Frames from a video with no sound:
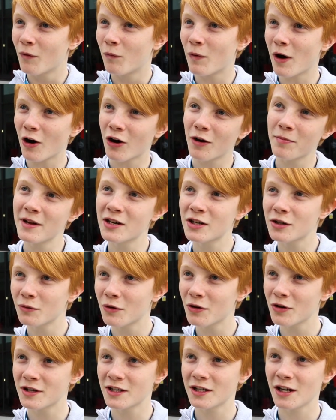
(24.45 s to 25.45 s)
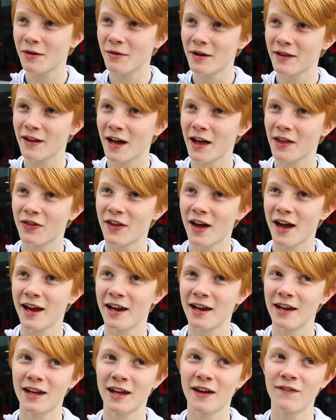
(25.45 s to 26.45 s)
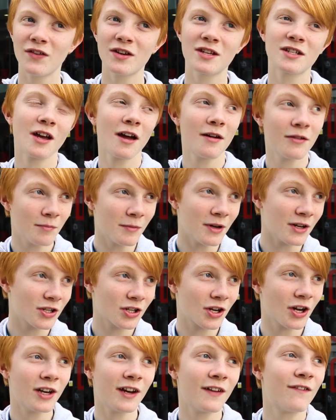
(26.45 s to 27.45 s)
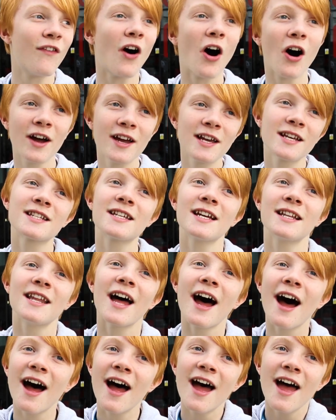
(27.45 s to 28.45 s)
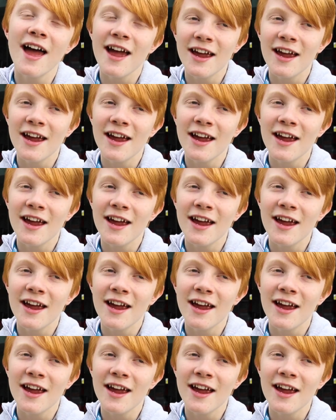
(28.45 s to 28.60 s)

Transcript: welcoming towards you and that they give you so much good advice and that